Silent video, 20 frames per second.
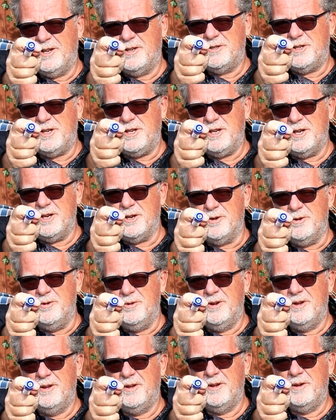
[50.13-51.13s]
To you,
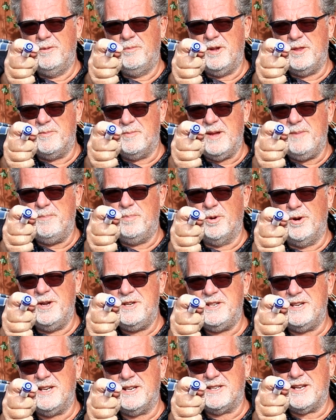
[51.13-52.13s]
with me
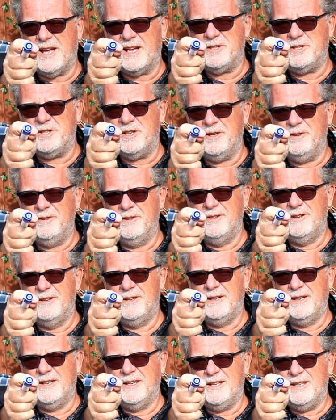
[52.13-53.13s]
pointing it at you,
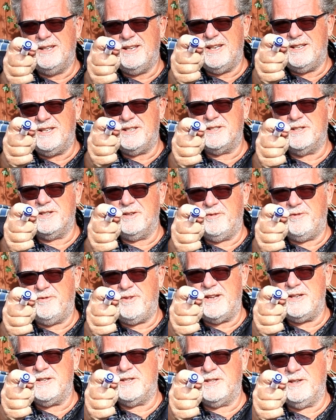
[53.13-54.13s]
it is an
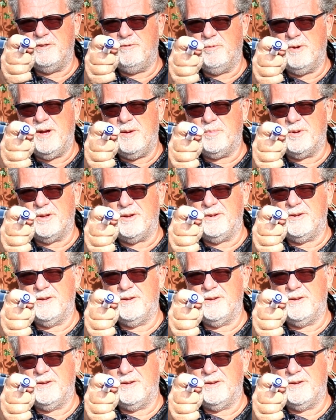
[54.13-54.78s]
offensive weapon.